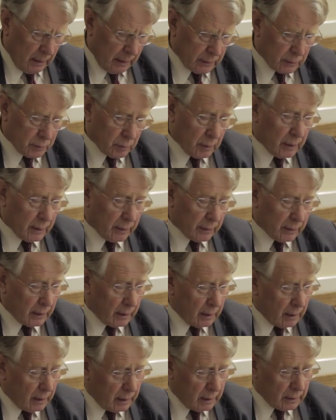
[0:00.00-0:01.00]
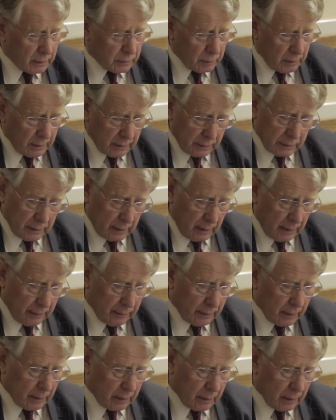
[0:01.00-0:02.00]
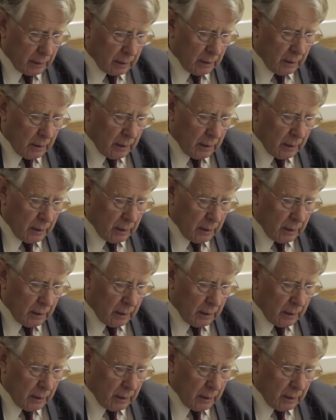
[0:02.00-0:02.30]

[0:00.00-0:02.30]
as well as other